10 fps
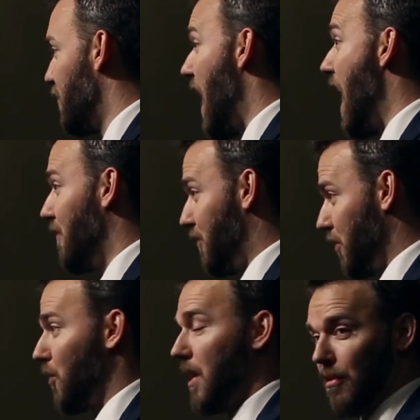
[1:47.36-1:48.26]
have
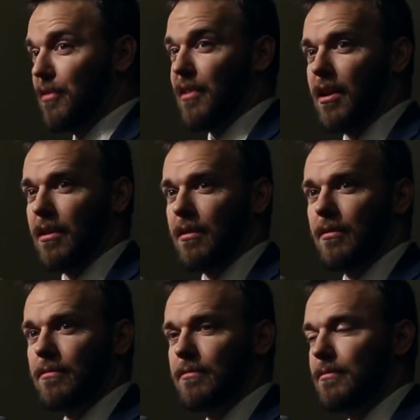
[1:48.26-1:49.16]
the greater sin.
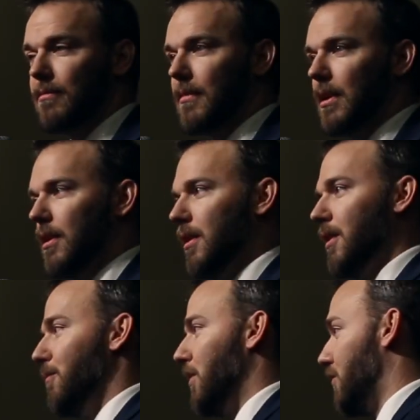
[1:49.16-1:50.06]

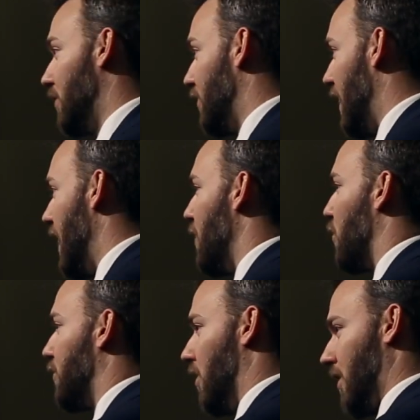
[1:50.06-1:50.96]
But today
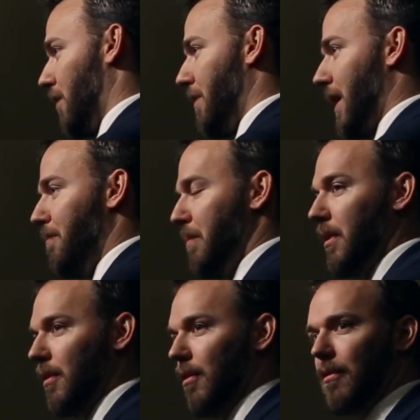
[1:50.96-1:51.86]
we're talking about a
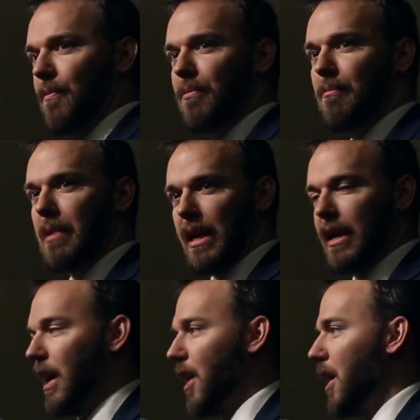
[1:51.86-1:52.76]
bill
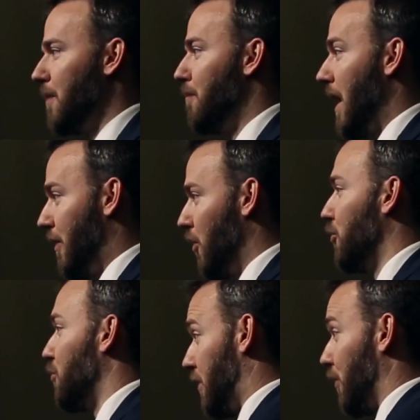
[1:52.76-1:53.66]
being carried by
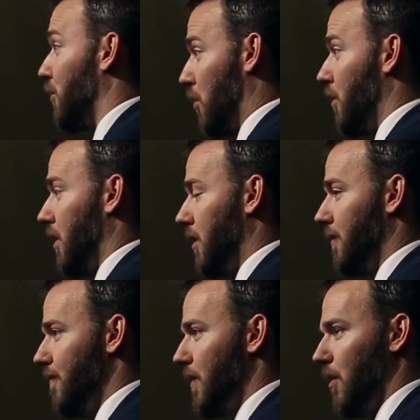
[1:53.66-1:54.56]
those with authority.
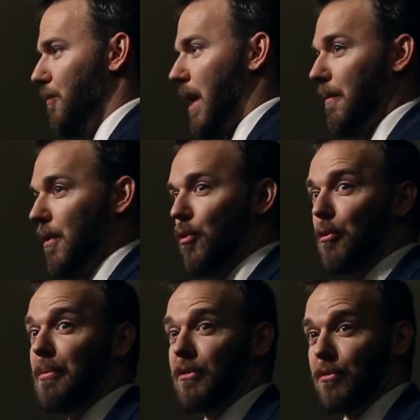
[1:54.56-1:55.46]
But
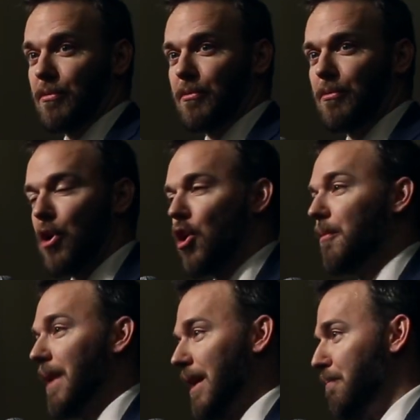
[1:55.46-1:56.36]
we're talking
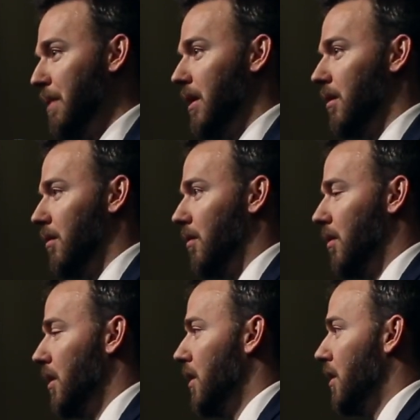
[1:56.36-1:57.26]
about a
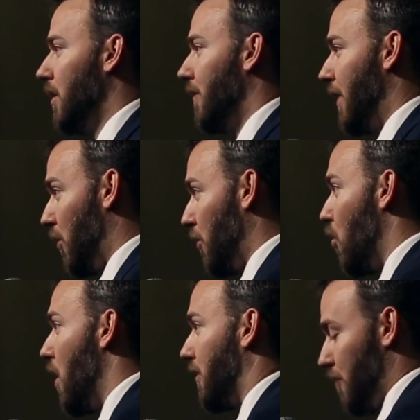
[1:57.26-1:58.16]
bill that we
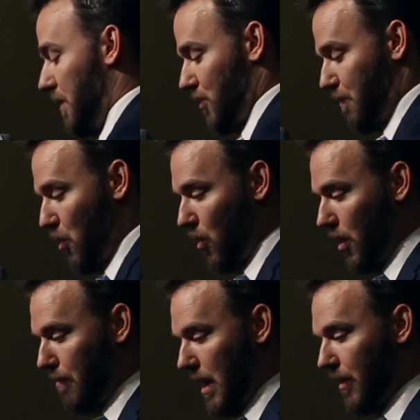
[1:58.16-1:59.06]
want to be
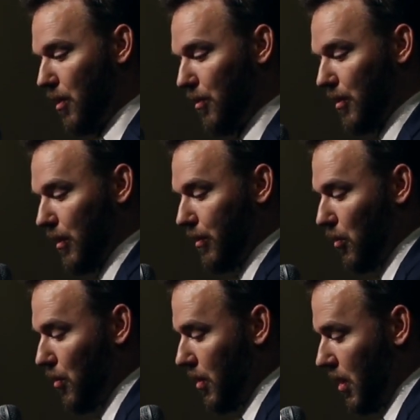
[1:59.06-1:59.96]
supported by those in
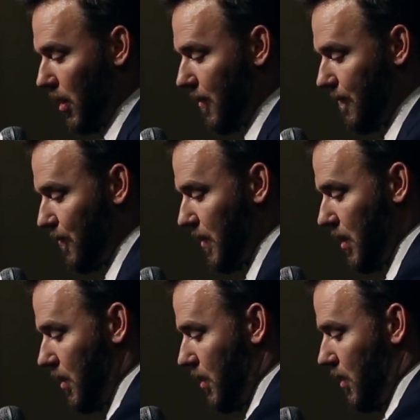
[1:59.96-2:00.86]
authority.
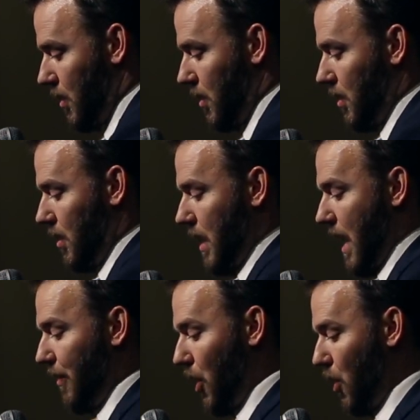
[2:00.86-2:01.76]

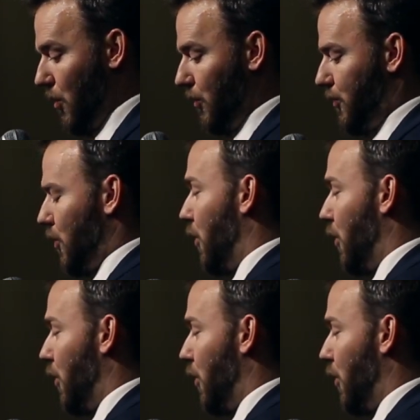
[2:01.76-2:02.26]
And those